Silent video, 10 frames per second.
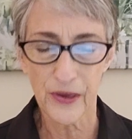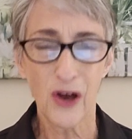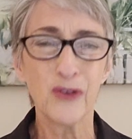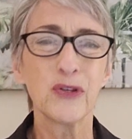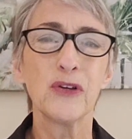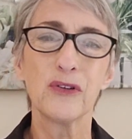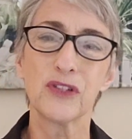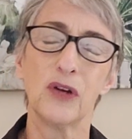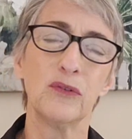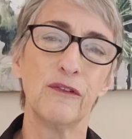Also, your
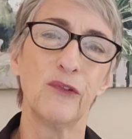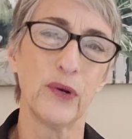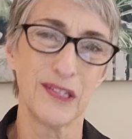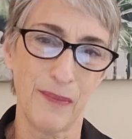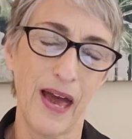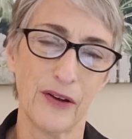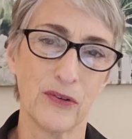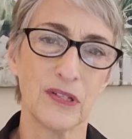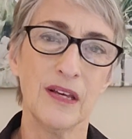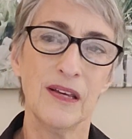tone of voice
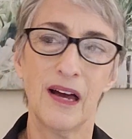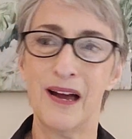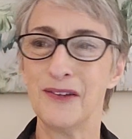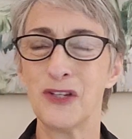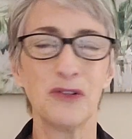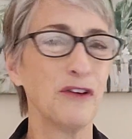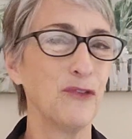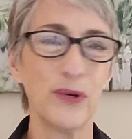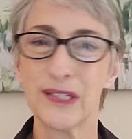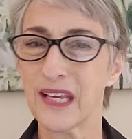matters. Tone of
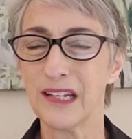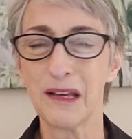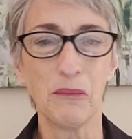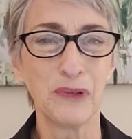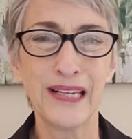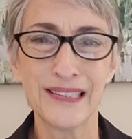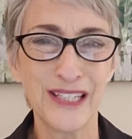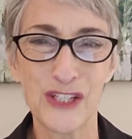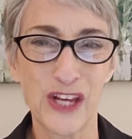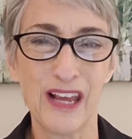voice can
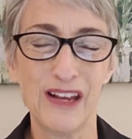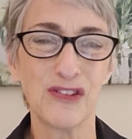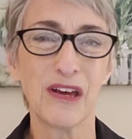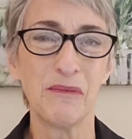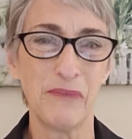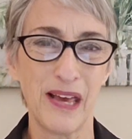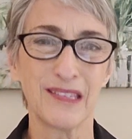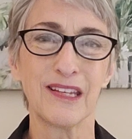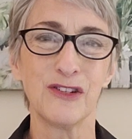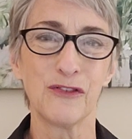completely change a
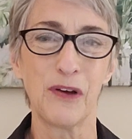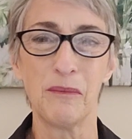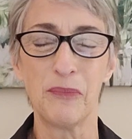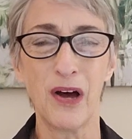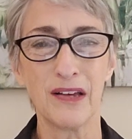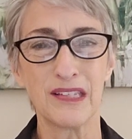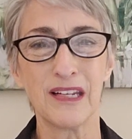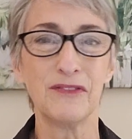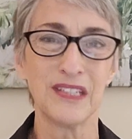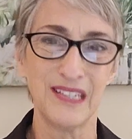message from
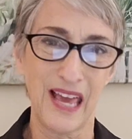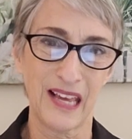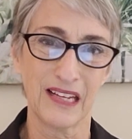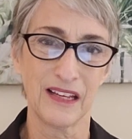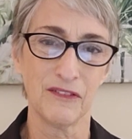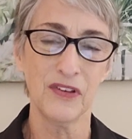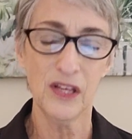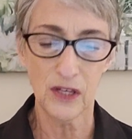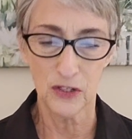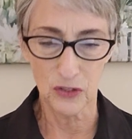positive to negative.
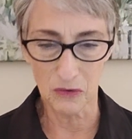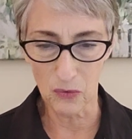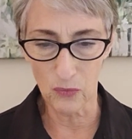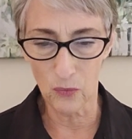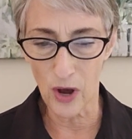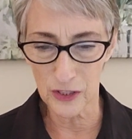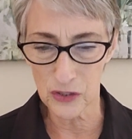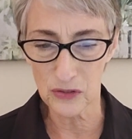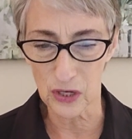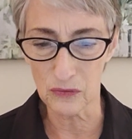So watch
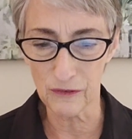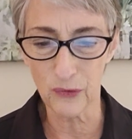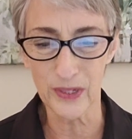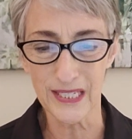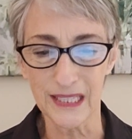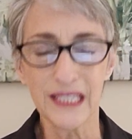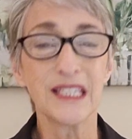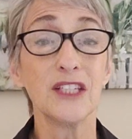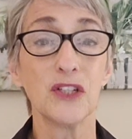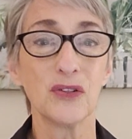your tone of voice and
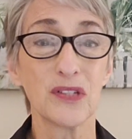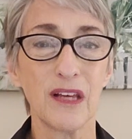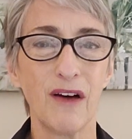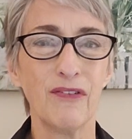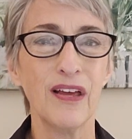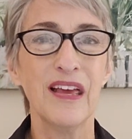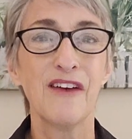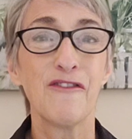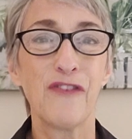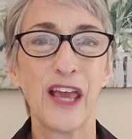listen to yourself.
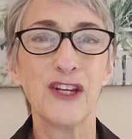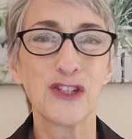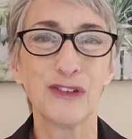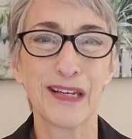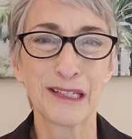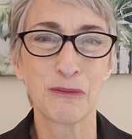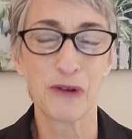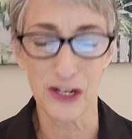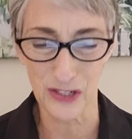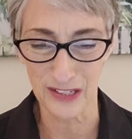Facial
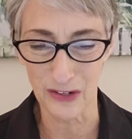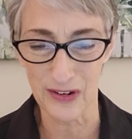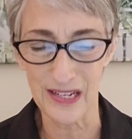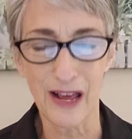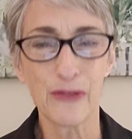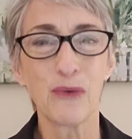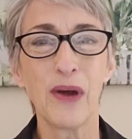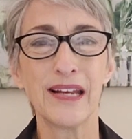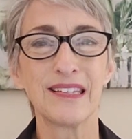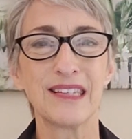expressions are another
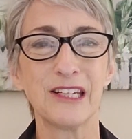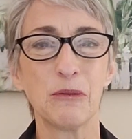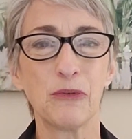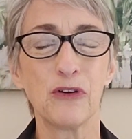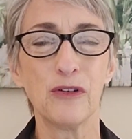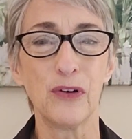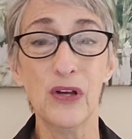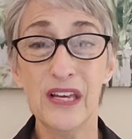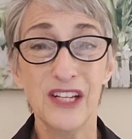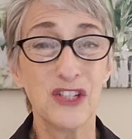way to send
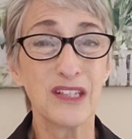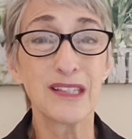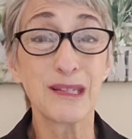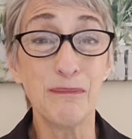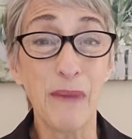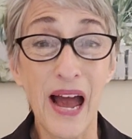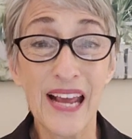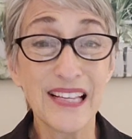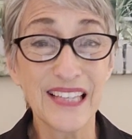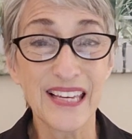approval. Just
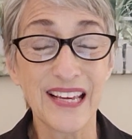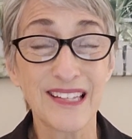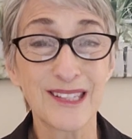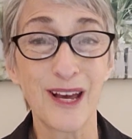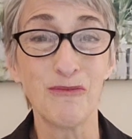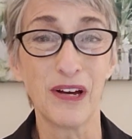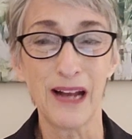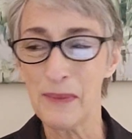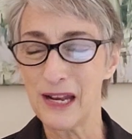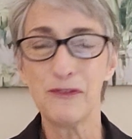smiling at someone.
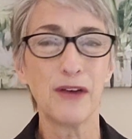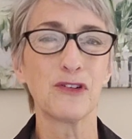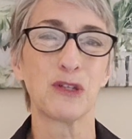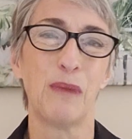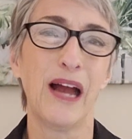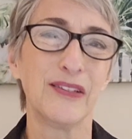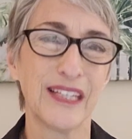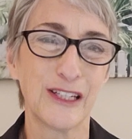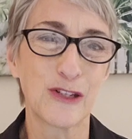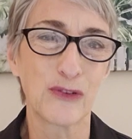I mean, have you ever smiled
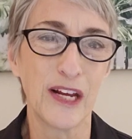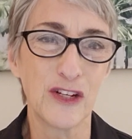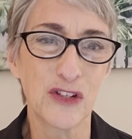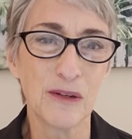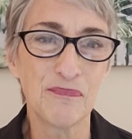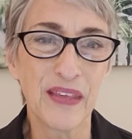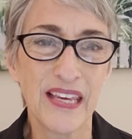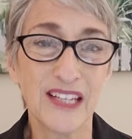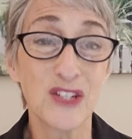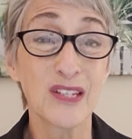at a stranger?
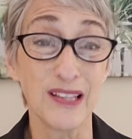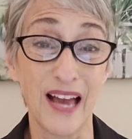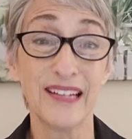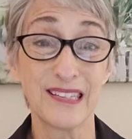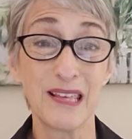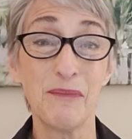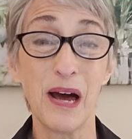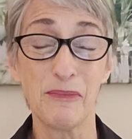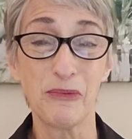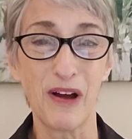It just lights them
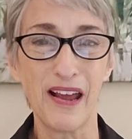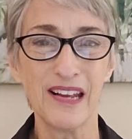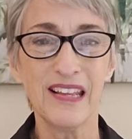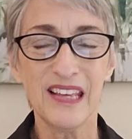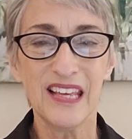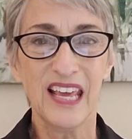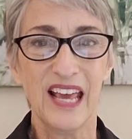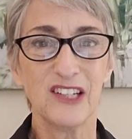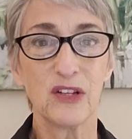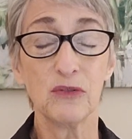up, right?
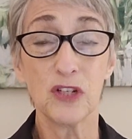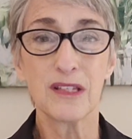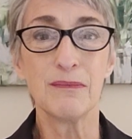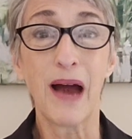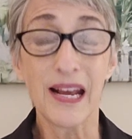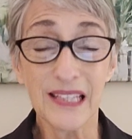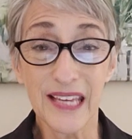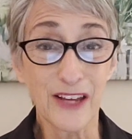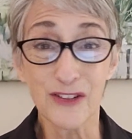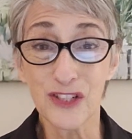And so just
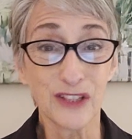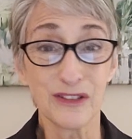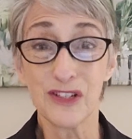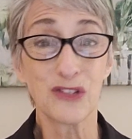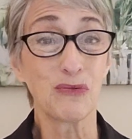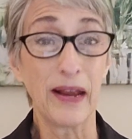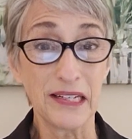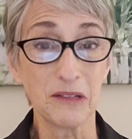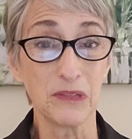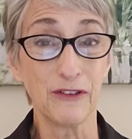smiling at your children just
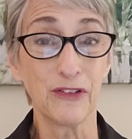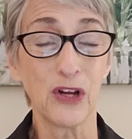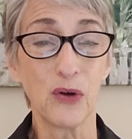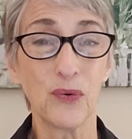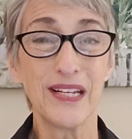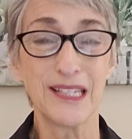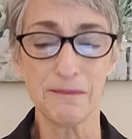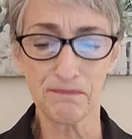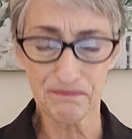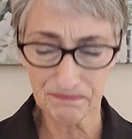randomly for no
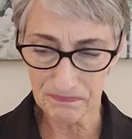reason.